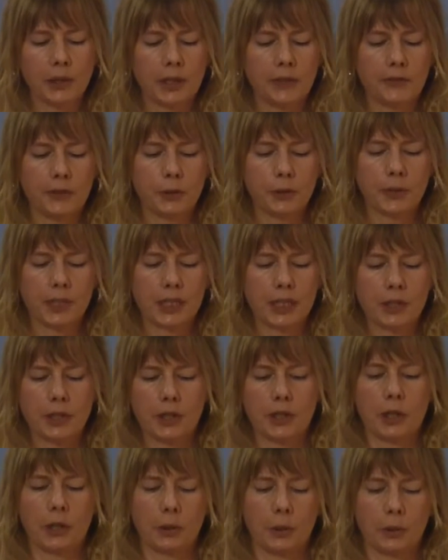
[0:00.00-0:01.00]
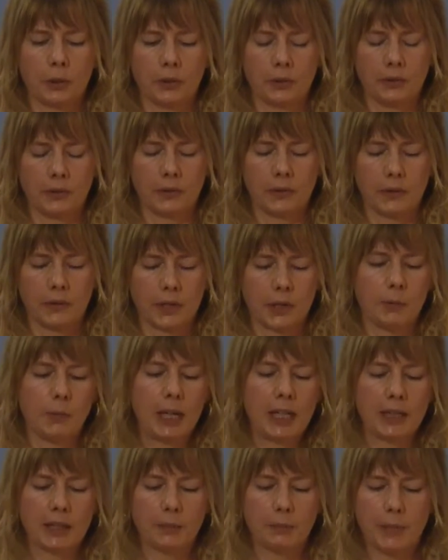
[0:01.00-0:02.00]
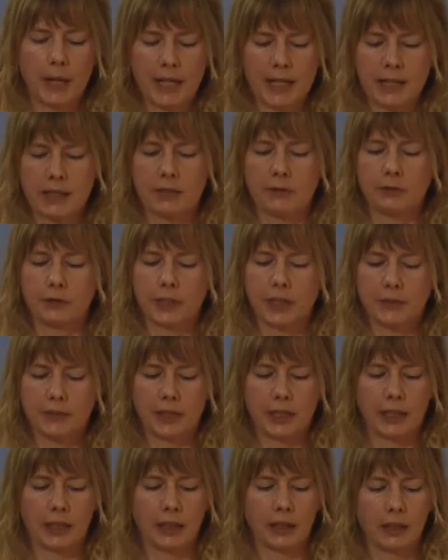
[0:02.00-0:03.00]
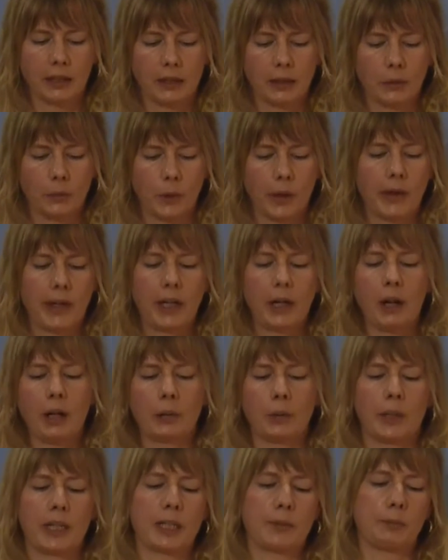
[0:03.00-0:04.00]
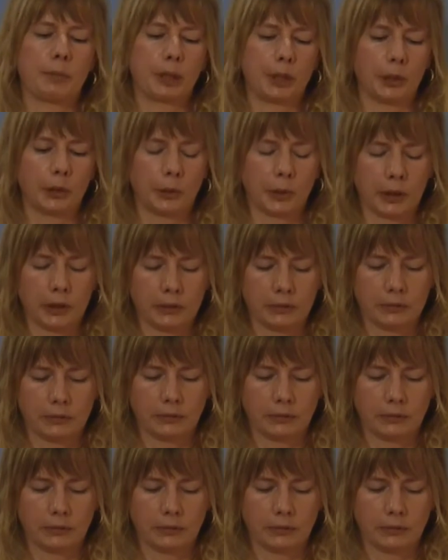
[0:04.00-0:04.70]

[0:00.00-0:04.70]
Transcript: if you did so to make the best of living where it always blew.